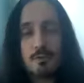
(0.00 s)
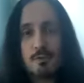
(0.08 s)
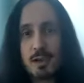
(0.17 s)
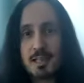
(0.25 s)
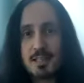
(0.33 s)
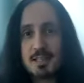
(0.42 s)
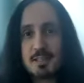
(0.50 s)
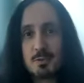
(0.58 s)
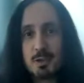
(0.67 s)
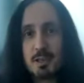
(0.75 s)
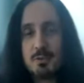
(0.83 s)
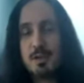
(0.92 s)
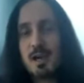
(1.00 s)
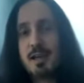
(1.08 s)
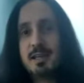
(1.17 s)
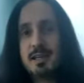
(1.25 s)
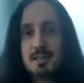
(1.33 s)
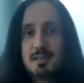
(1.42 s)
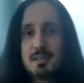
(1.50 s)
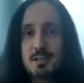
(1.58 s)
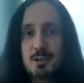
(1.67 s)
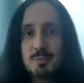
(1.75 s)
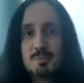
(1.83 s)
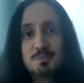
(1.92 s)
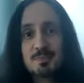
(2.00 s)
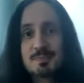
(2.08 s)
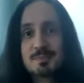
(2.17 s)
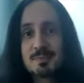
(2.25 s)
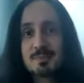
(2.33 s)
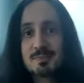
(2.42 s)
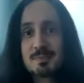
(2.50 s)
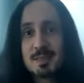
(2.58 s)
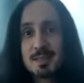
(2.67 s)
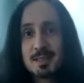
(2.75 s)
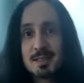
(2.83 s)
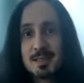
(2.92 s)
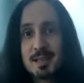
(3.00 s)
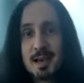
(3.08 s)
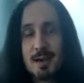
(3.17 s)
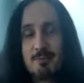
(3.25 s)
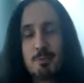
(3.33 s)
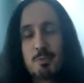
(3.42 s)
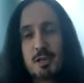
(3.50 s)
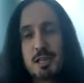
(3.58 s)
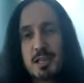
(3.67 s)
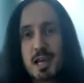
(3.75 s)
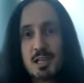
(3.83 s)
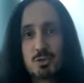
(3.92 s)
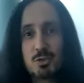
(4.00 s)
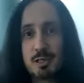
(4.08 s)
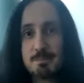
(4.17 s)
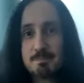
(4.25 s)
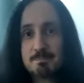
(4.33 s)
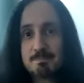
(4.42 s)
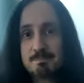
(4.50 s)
friends reuniting. So yeah, pretty naturally.